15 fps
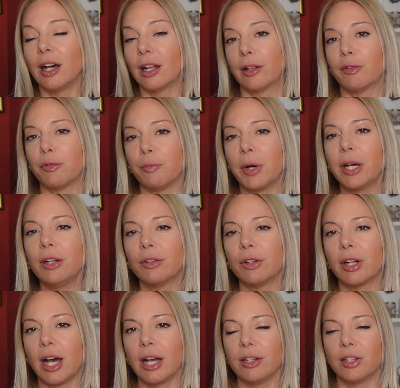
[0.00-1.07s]
a lot of money on
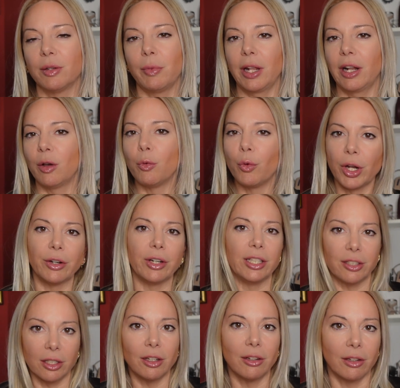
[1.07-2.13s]
an item and I wear
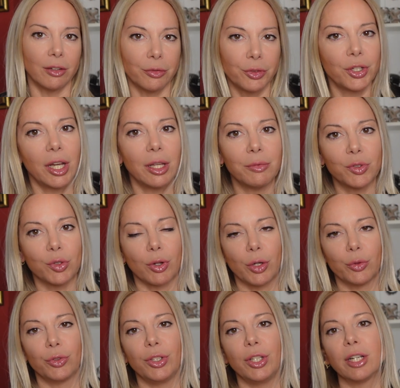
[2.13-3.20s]
it a lot of times
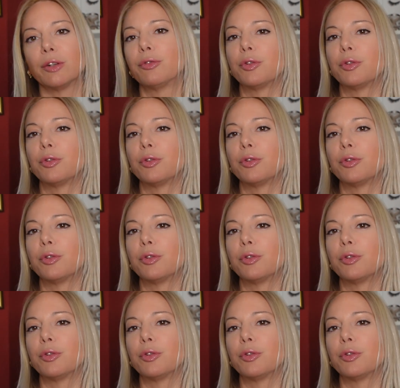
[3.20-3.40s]
throughout the year,